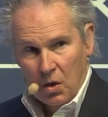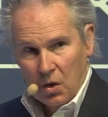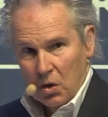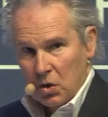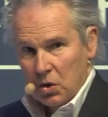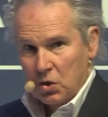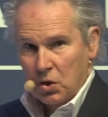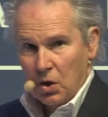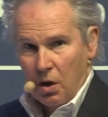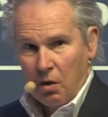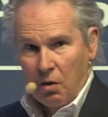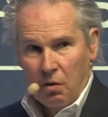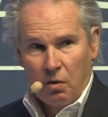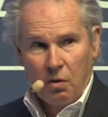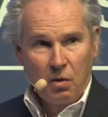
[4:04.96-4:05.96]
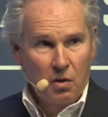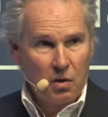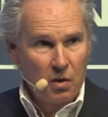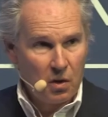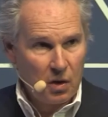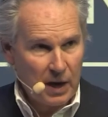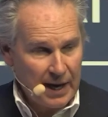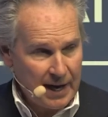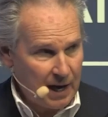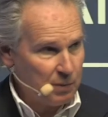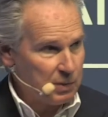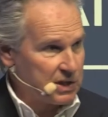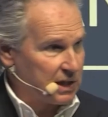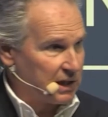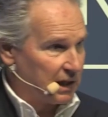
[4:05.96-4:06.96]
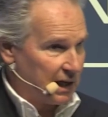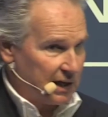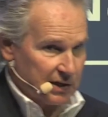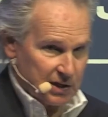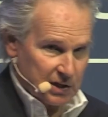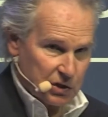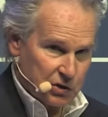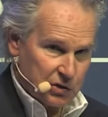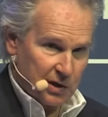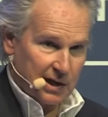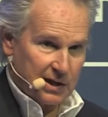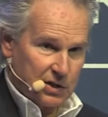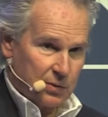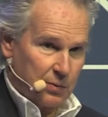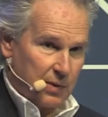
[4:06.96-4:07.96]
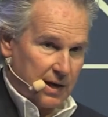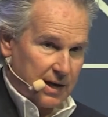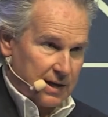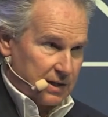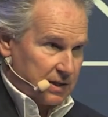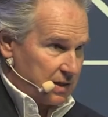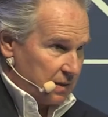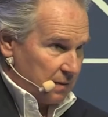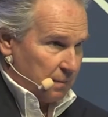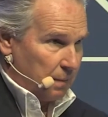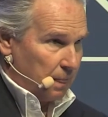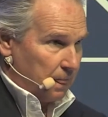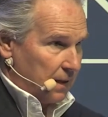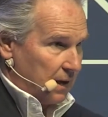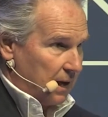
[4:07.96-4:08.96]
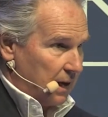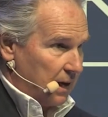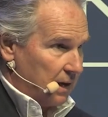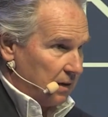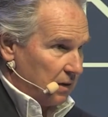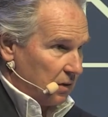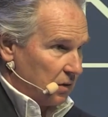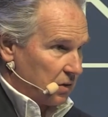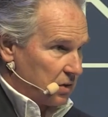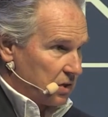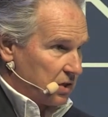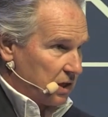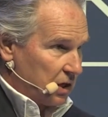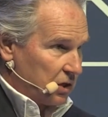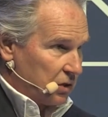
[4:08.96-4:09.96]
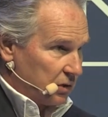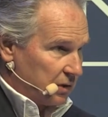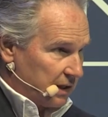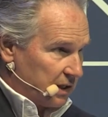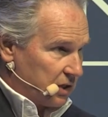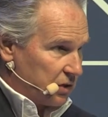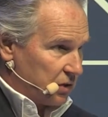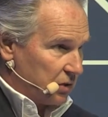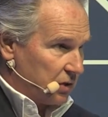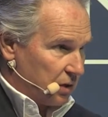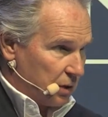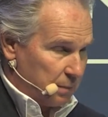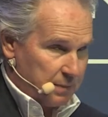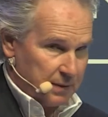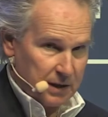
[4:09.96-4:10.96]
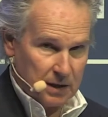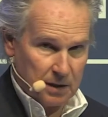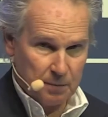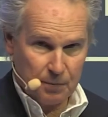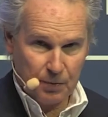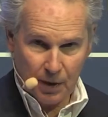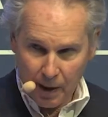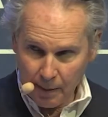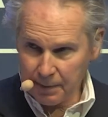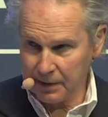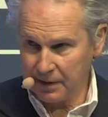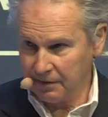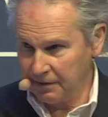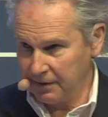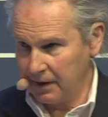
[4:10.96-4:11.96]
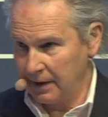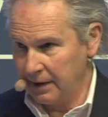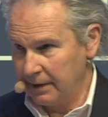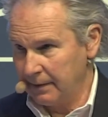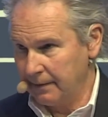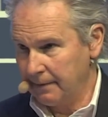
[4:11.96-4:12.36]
So, and I was in London trying to raise a Central Eastern European property fund